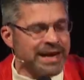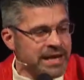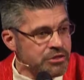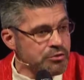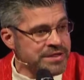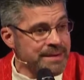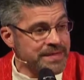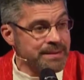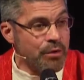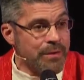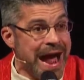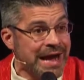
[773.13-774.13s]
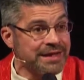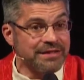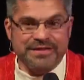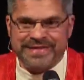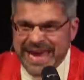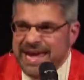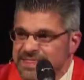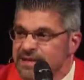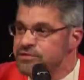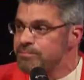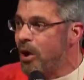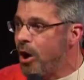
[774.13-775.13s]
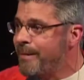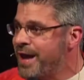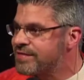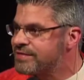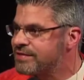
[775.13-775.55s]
can do something miraculous in this moment.